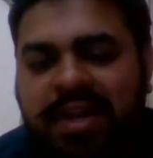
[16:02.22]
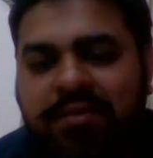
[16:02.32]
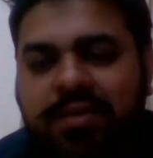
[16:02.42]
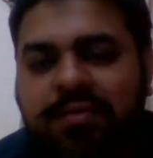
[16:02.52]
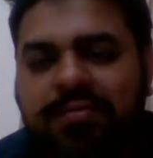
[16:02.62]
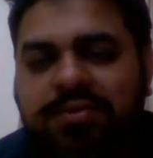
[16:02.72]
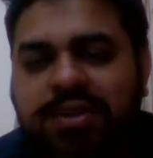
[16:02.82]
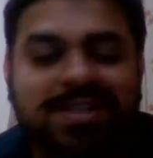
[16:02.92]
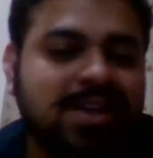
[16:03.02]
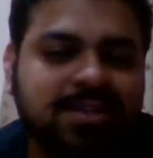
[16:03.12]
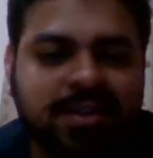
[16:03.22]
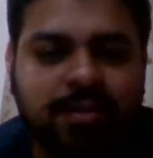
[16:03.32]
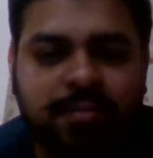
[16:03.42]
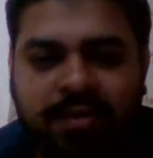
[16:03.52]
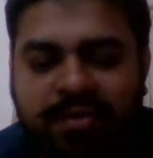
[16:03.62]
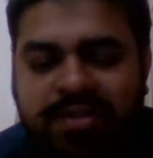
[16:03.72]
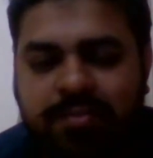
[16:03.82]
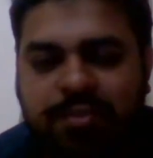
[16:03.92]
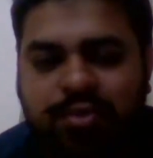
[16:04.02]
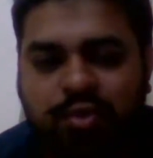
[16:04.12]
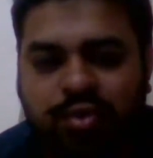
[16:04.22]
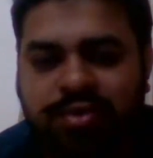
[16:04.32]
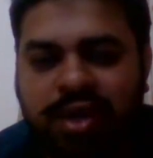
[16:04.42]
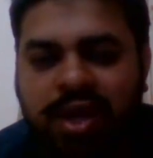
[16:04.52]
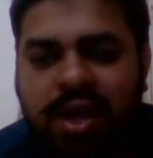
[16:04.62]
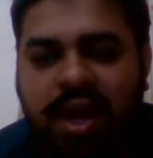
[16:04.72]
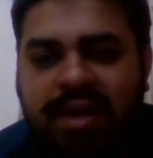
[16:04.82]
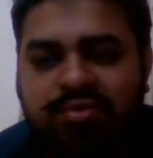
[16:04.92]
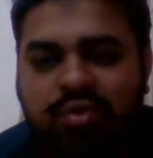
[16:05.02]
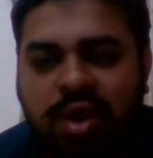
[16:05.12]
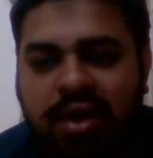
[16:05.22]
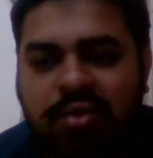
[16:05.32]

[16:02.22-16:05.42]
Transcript: like we've discussed in the previous episodes, as to how